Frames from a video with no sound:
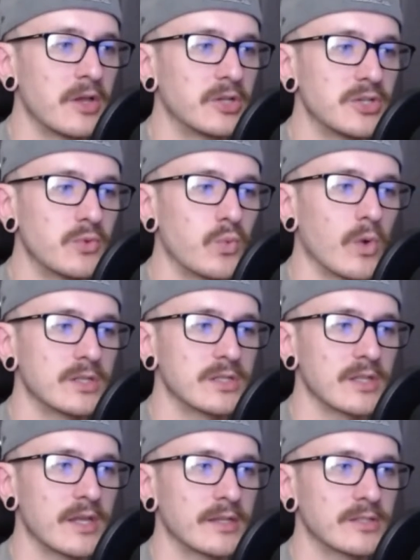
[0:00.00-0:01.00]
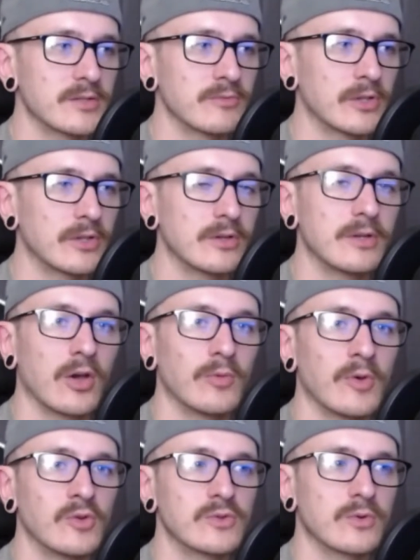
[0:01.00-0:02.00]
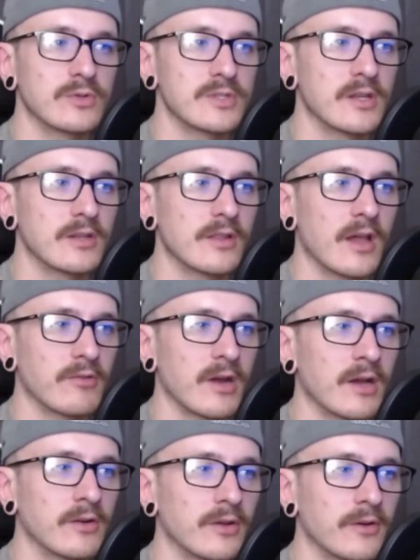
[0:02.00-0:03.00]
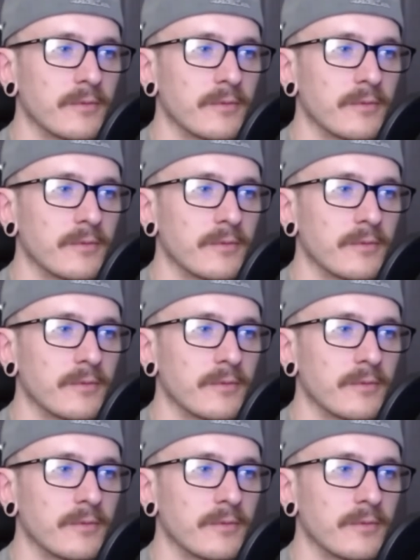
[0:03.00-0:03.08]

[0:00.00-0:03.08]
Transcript: She was landing some really good elbows towards the end of that round.